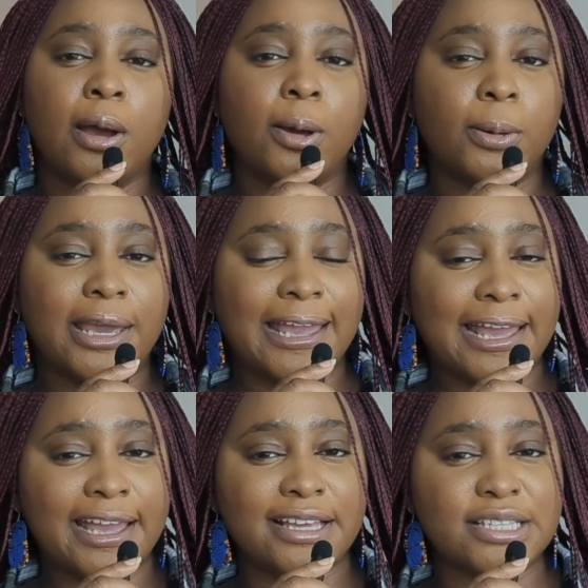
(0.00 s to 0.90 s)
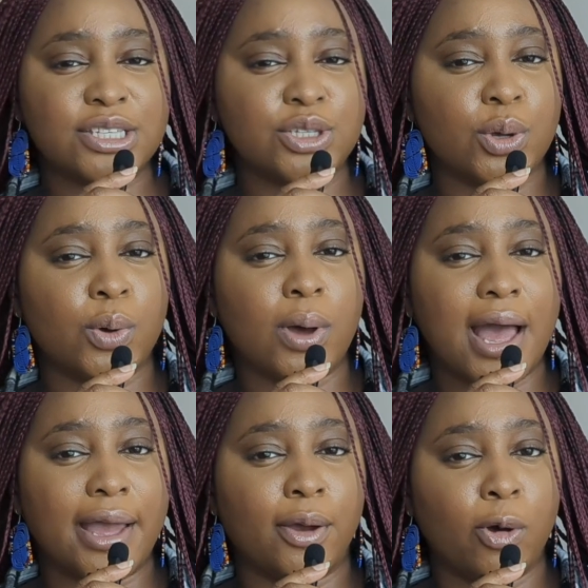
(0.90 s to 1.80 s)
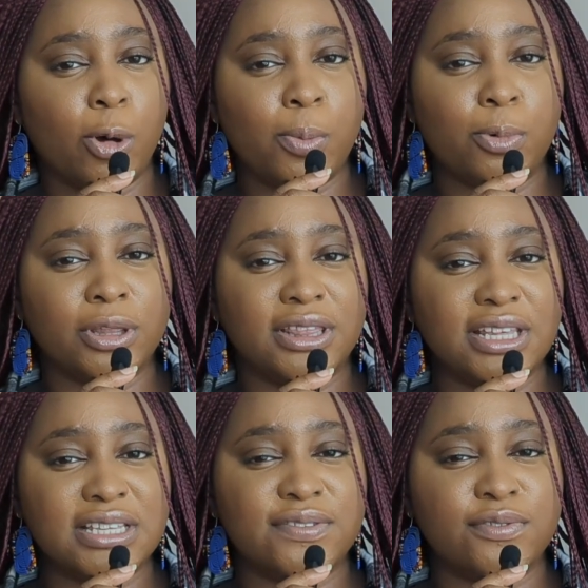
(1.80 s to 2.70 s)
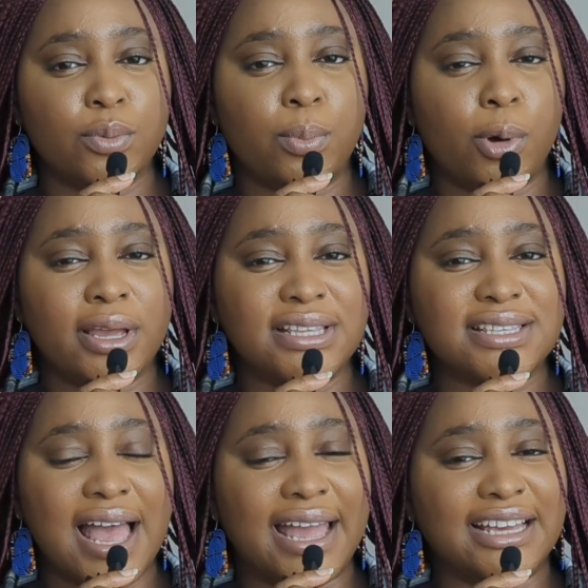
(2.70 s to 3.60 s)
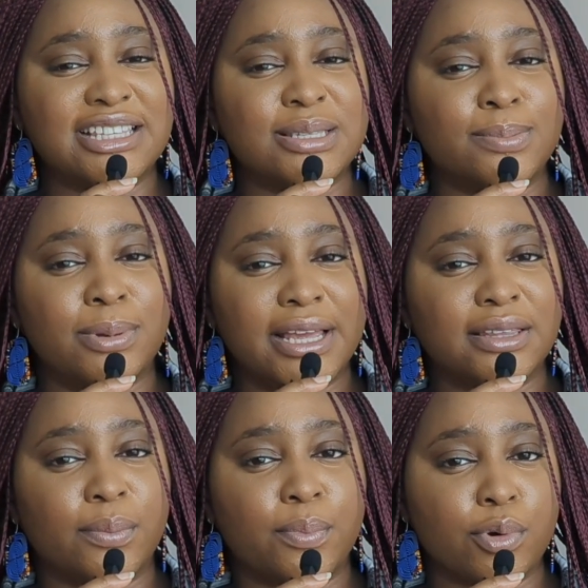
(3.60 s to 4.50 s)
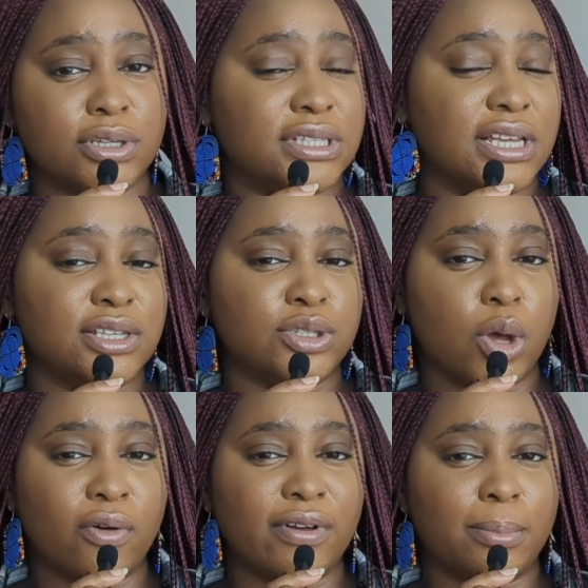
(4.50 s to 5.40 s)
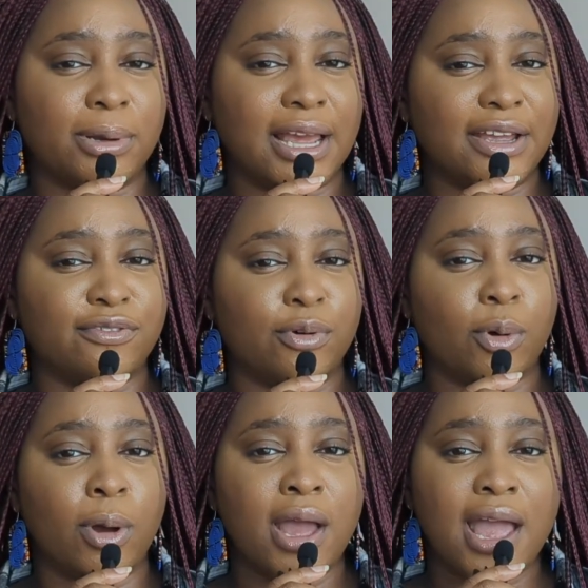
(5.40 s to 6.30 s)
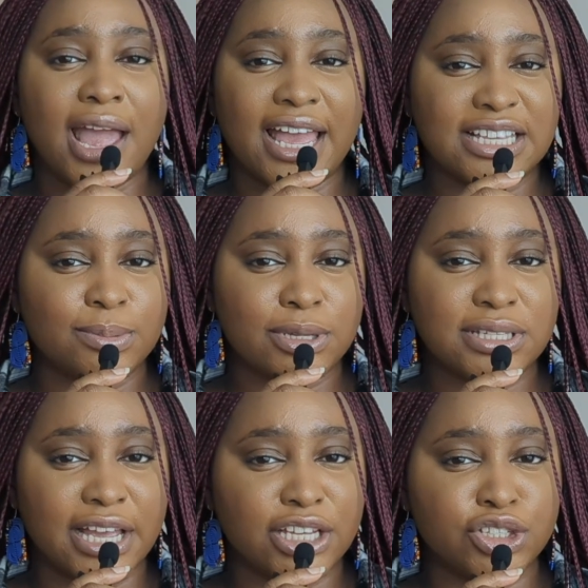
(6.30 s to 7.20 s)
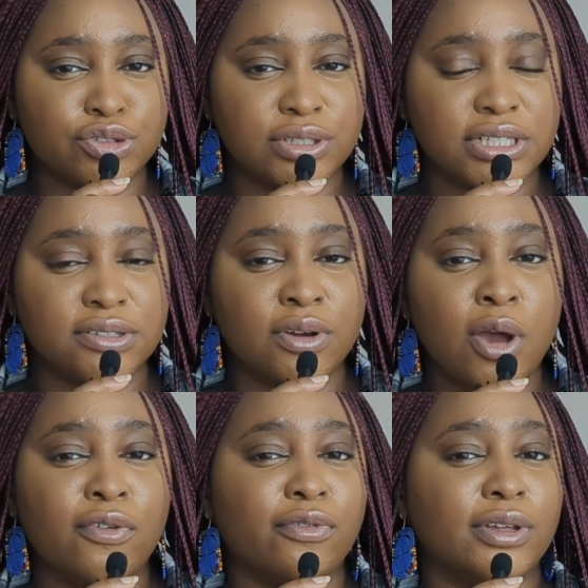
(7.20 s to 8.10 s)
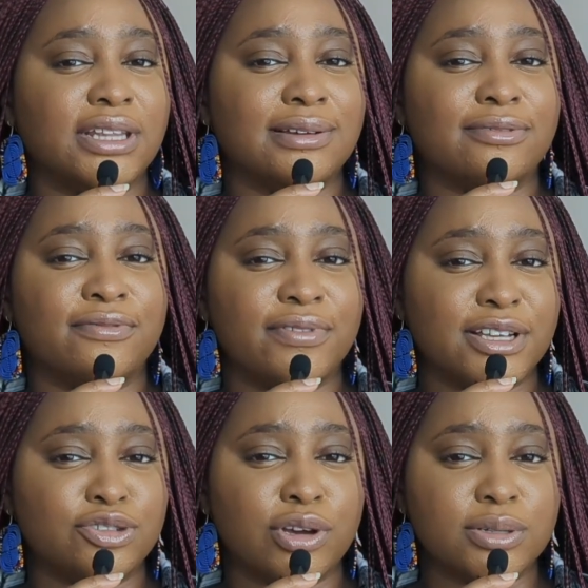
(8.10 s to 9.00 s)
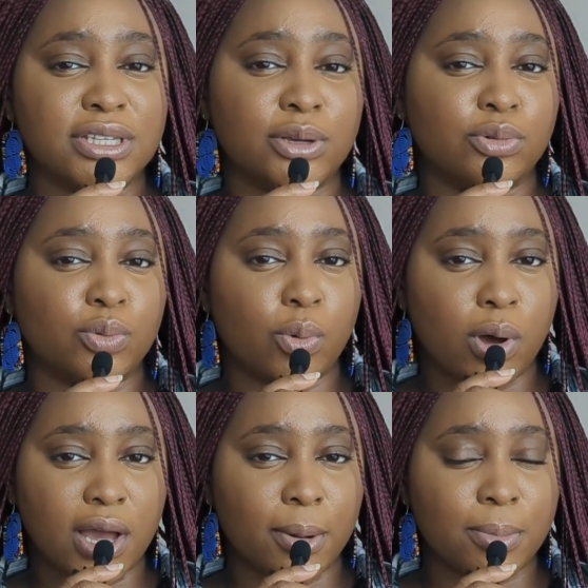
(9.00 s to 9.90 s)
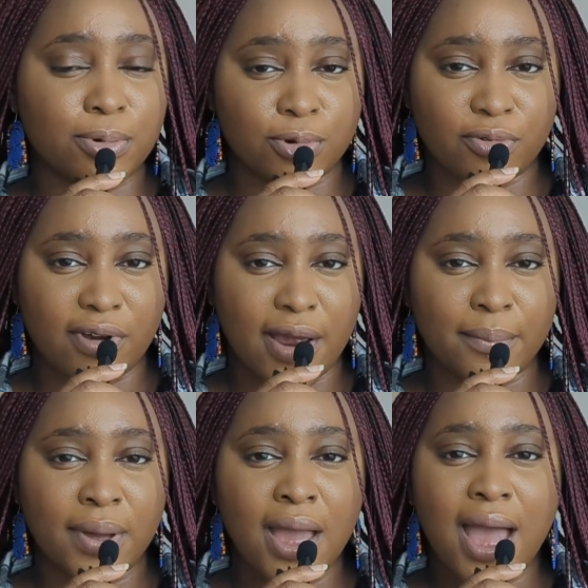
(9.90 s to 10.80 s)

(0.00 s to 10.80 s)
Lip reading: Okay, so I hope with these few points I explained the process of applying for express entry for the Federal Skilled Worker Program.